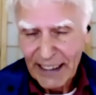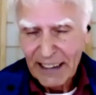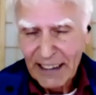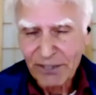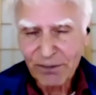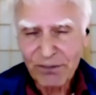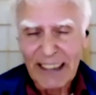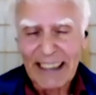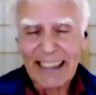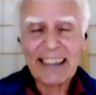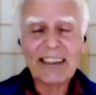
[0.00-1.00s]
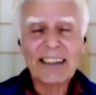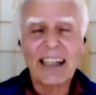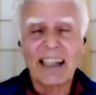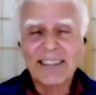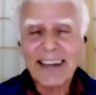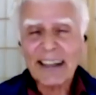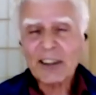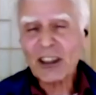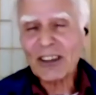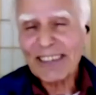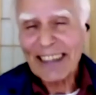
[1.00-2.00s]
Mm, in such a
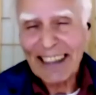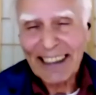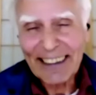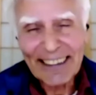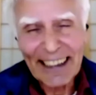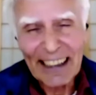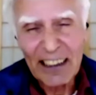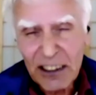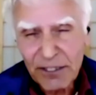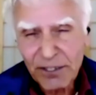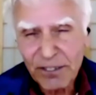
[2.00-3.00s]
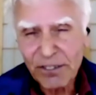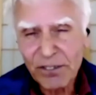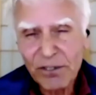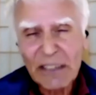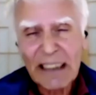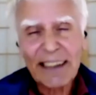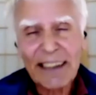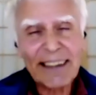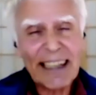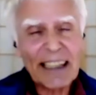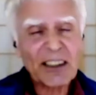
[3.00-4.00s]
way, then, mm,
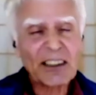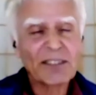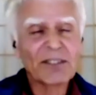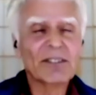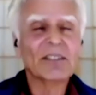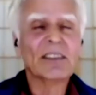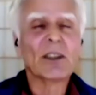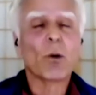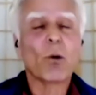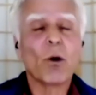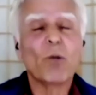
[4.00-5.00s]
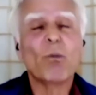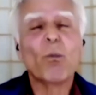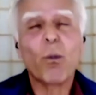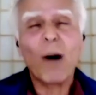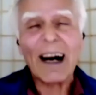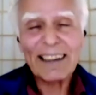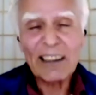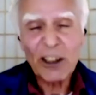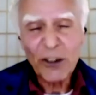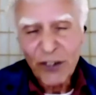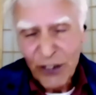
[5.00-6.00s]
that one of
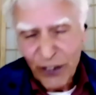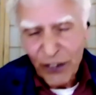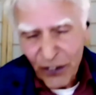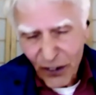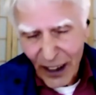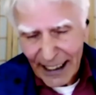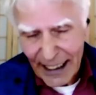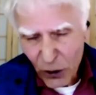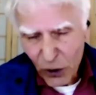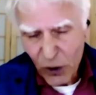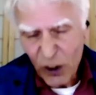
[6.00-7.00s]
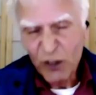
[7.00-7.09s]
the final